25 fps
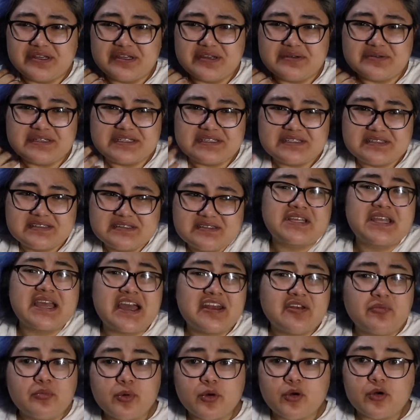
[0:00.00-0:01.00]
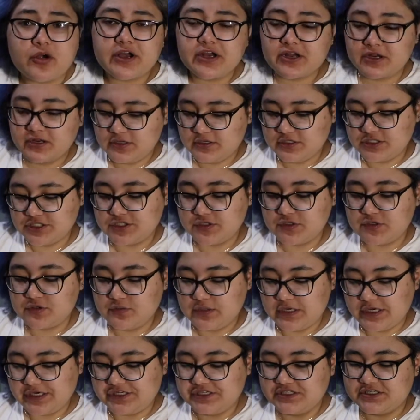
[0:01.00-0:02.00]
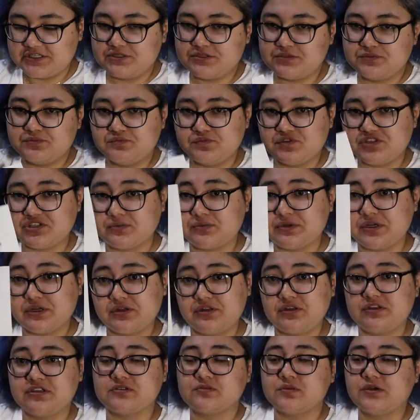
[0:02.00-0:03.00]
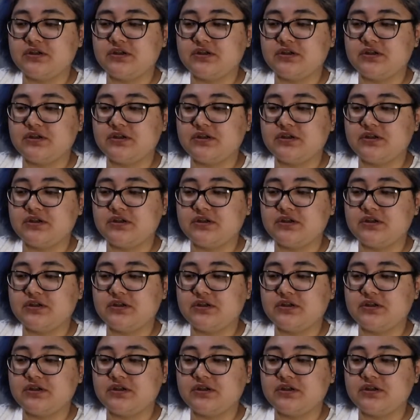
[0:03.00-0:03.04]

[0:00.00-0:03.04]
it was kind of boring, so I just submitted this